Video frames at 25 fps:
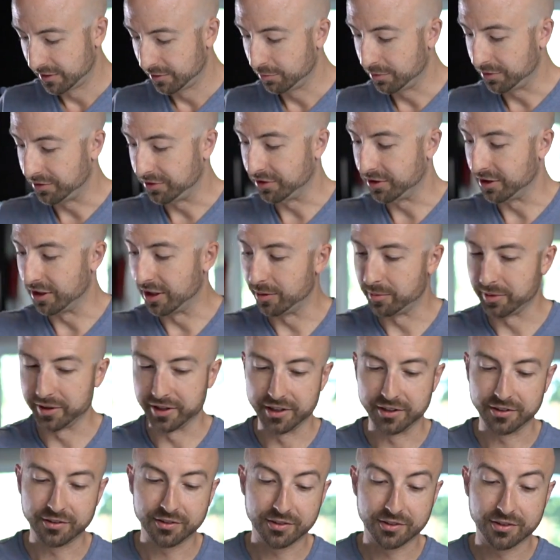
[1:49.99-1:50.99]
which
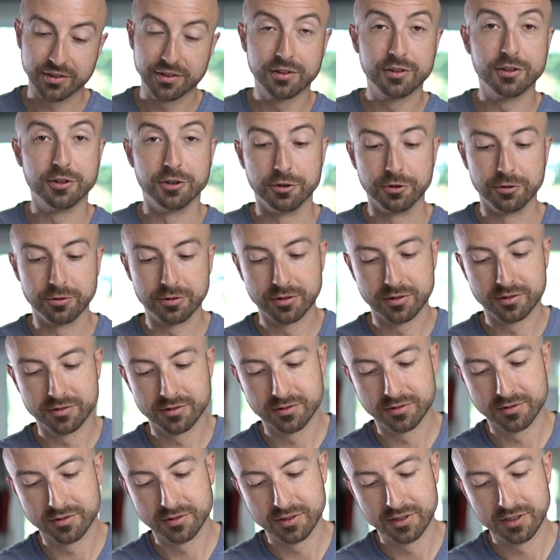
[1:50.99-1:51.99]
accommodates the new
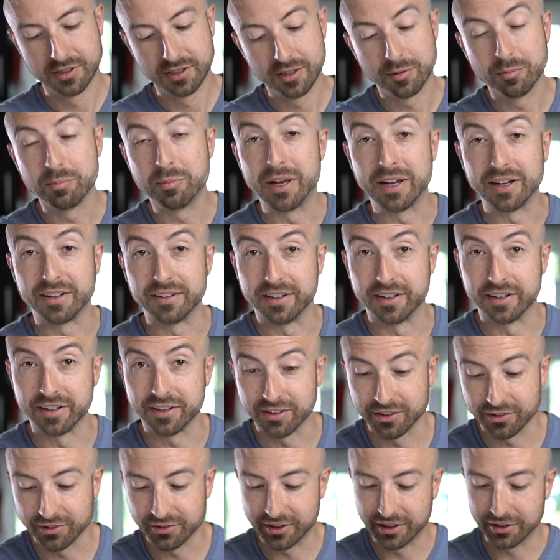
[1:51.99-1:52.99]

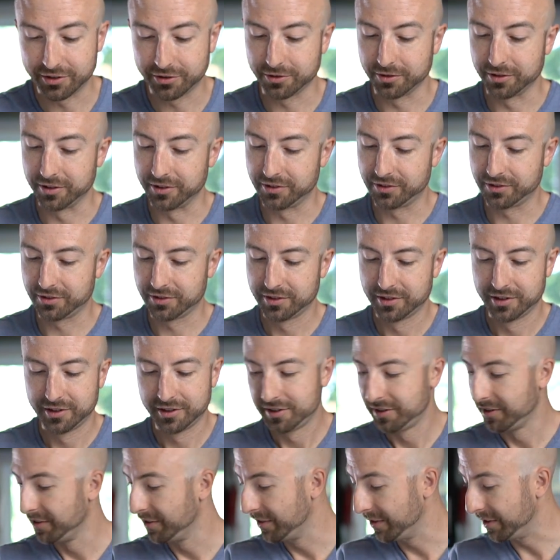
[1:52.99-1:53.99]
magnetic accessories.
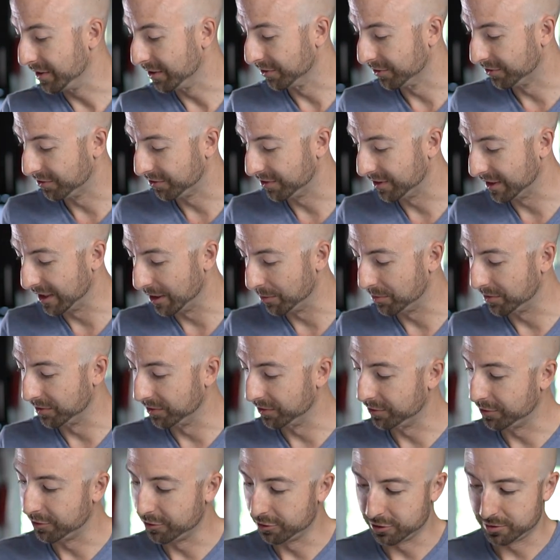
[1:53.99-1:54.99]
You can slap
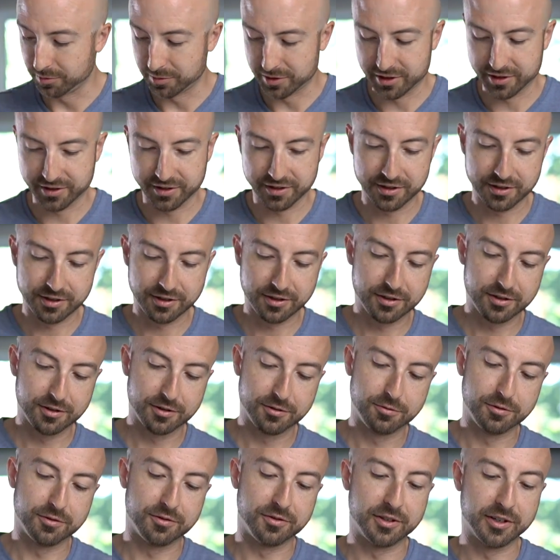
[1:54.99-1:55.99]
this dome on here,
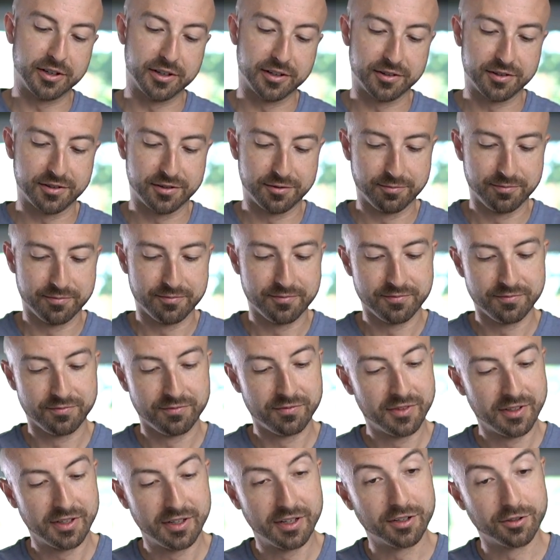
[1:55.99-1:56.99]
we've got
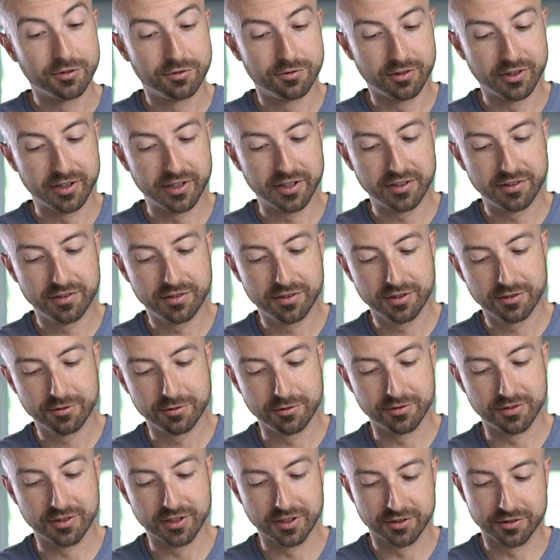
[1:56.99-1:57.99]
a grid,
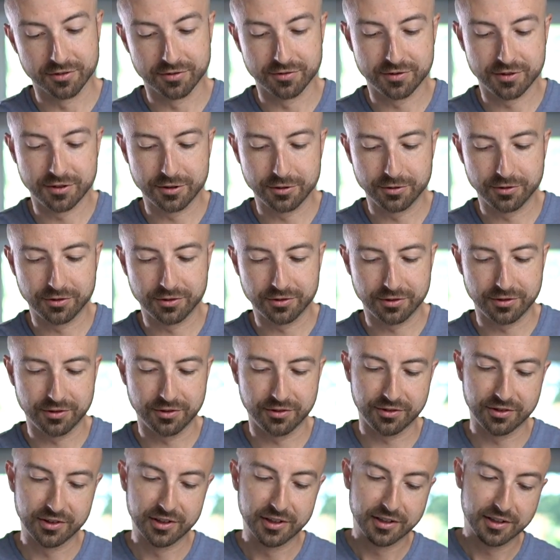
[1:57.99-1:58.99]
we've got
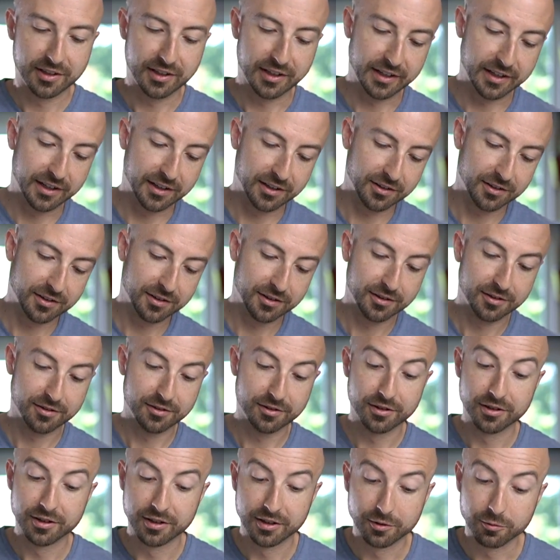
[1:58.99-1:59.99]
diffusers, and
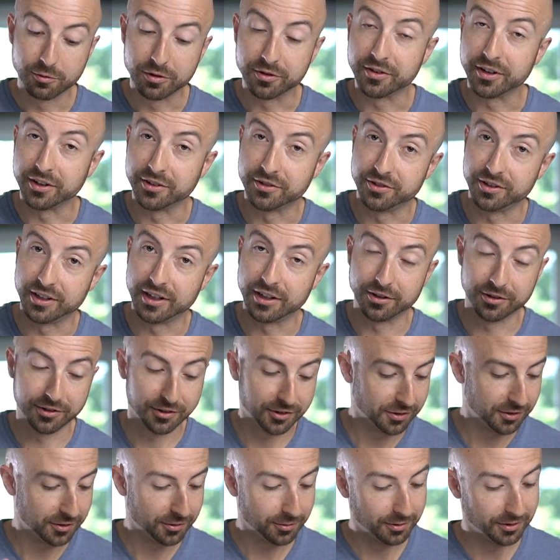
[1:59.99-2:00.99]
we've got
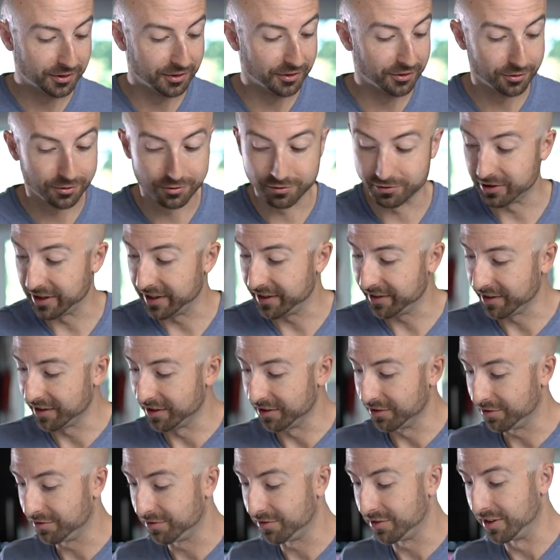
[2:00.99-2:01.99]
gels, which is great
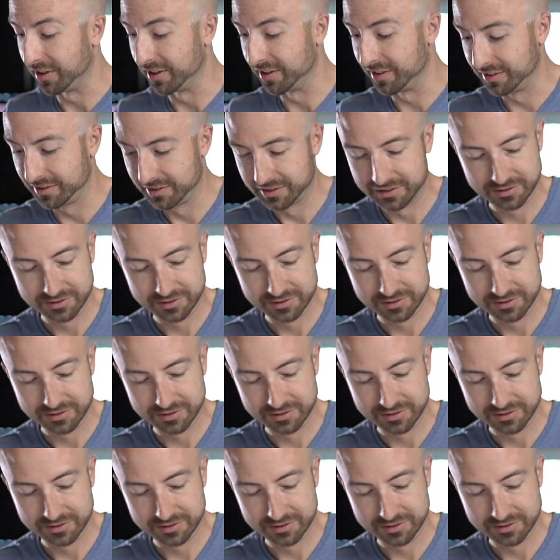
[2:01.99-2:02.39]
and fun.